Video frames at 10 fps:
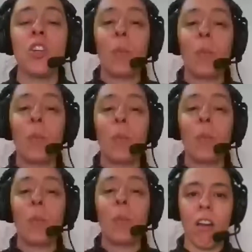your
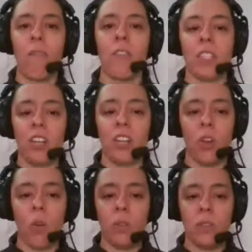big
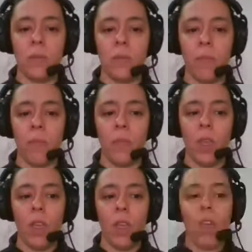conversation goals.
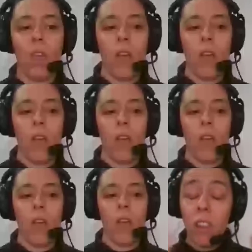
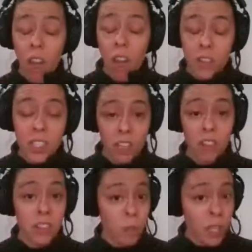There are a lot of
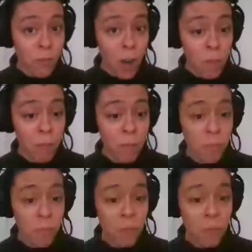skills to pick from.
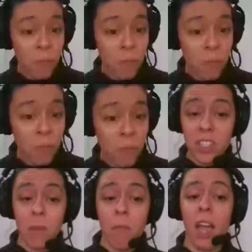Just
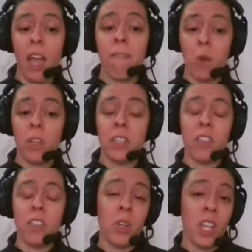in my
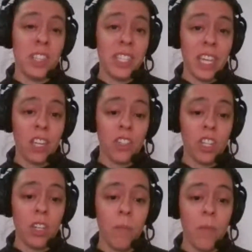focus of
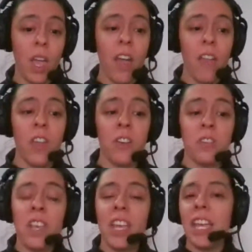pronunciation,
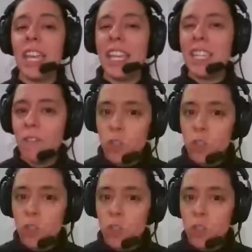there's
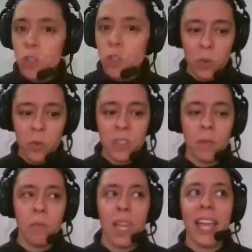individual sounds
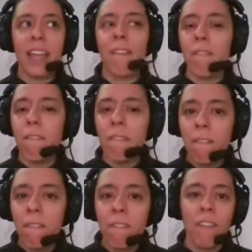like
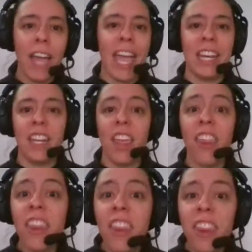v and
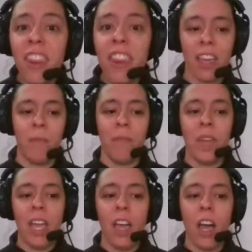
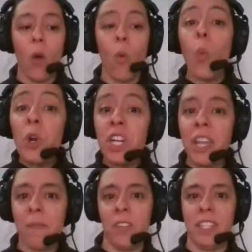th, word
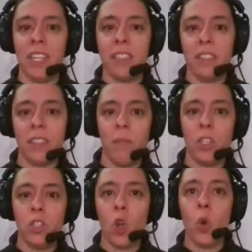emphasis.
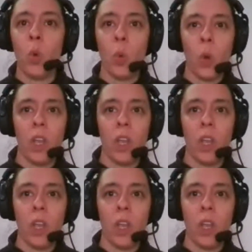So,